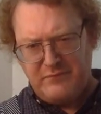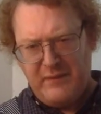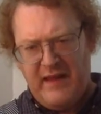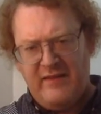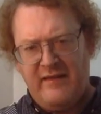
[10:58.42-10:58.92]

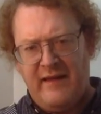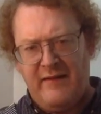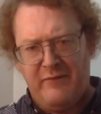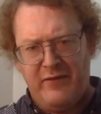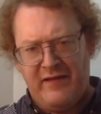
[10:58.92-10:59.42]

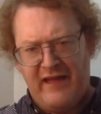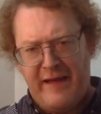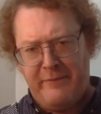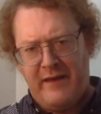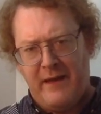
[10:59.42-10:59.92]
And with a
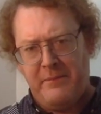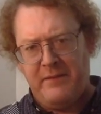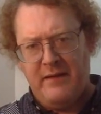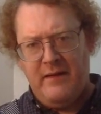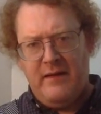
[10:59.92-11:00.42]
laptop,
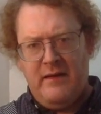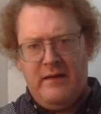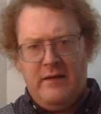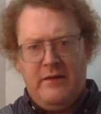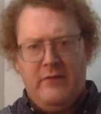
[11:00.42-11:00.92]

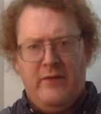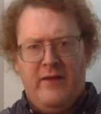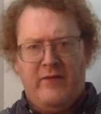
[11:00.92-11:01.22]
you'd have